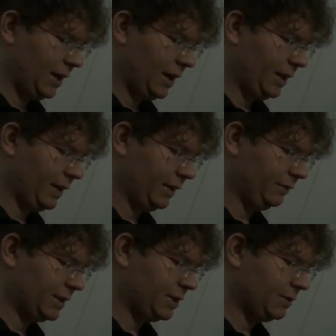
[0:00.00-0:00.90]
And then
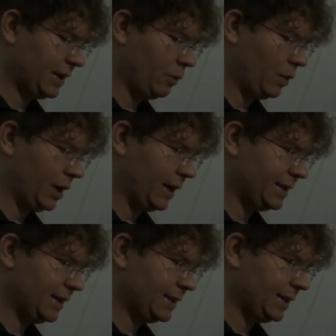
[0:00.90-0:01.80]
let's use a wide
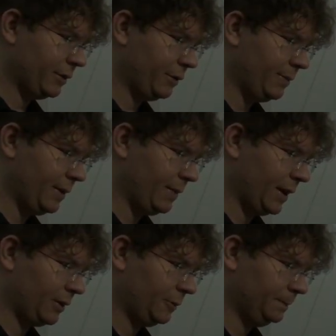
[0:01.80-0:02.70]
60-degree beam
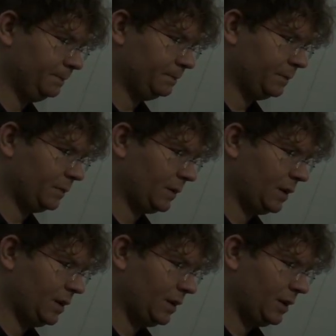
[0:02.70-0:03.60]
angle.
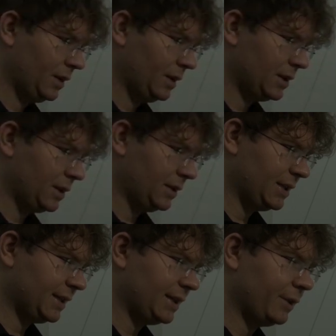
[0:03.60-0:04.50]
So the
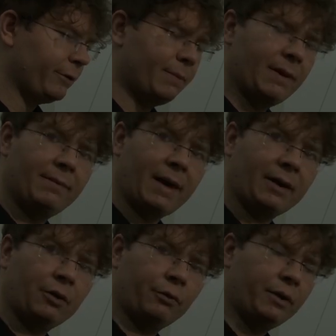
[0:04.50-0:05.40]
60-degree beam
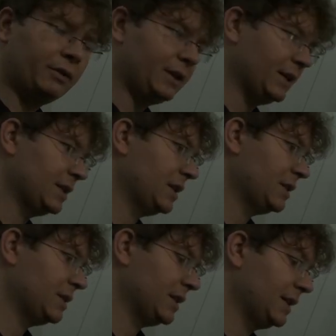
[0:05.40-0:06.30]
angle really does
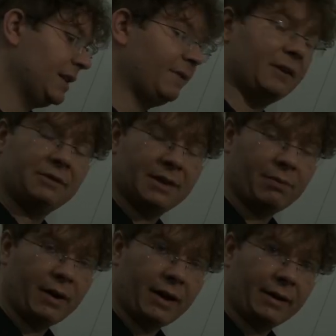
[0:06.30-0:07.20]
significantly
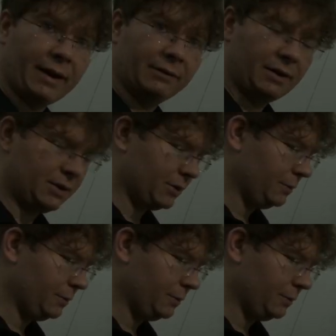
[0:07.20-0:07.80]
spread out that laser.